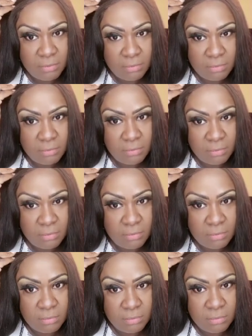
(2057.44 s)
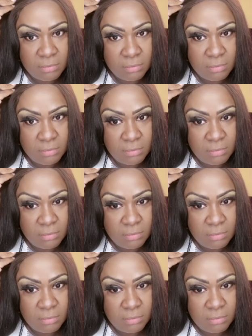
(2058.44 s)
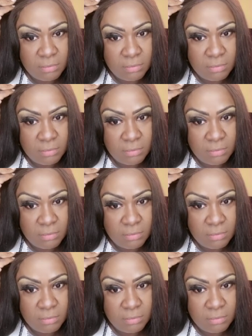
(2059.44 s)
Nobody speaks.